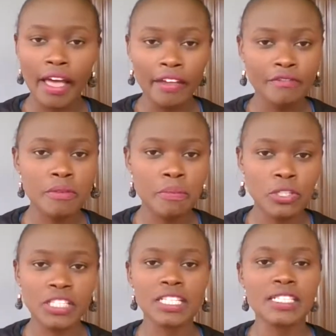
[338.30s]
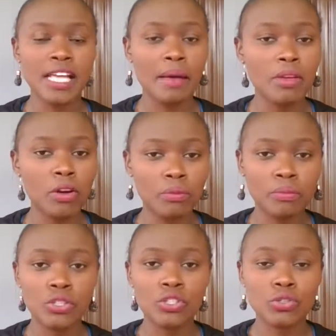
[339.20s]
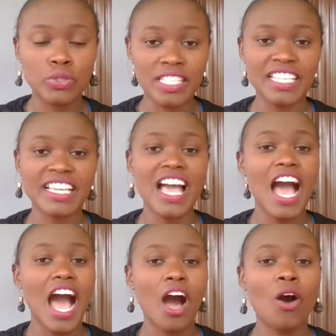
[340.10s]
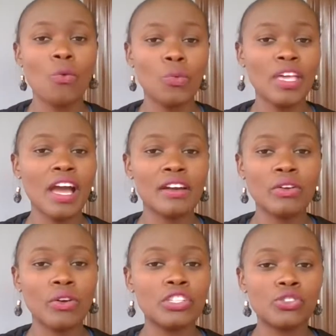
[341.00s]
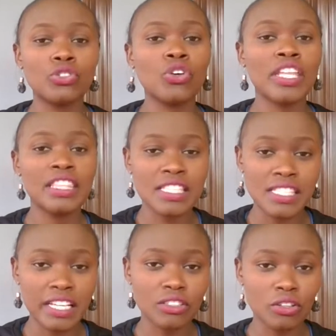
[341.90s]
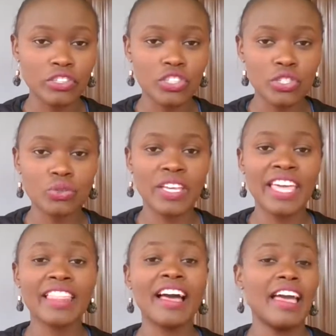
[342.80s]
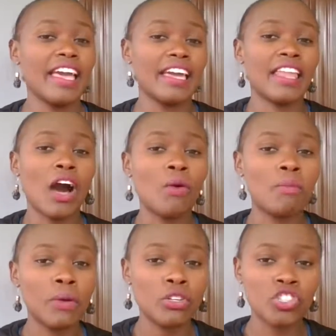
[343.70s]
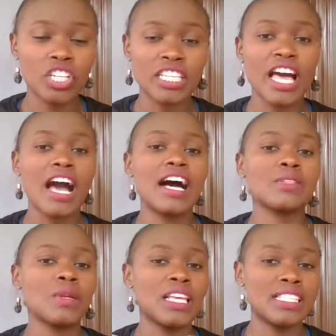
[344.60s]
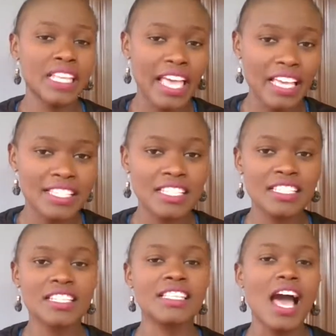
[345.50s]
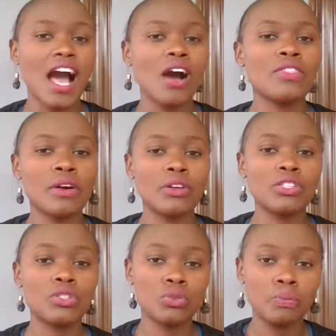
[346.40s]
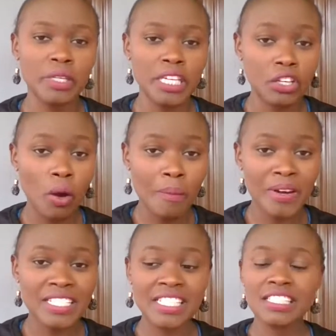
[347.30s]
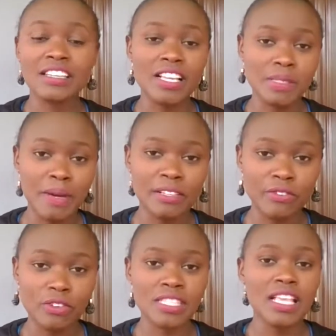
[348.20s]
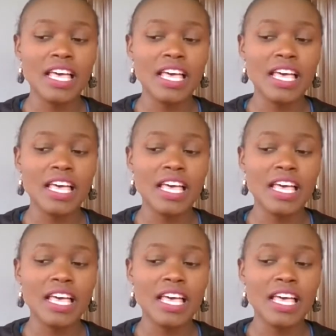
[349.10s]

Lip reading: everybody is coming on board to see how we are going to join these technologies together, and how blockchain as well as the exchanges, how they're going to be incorporated in our smartphones.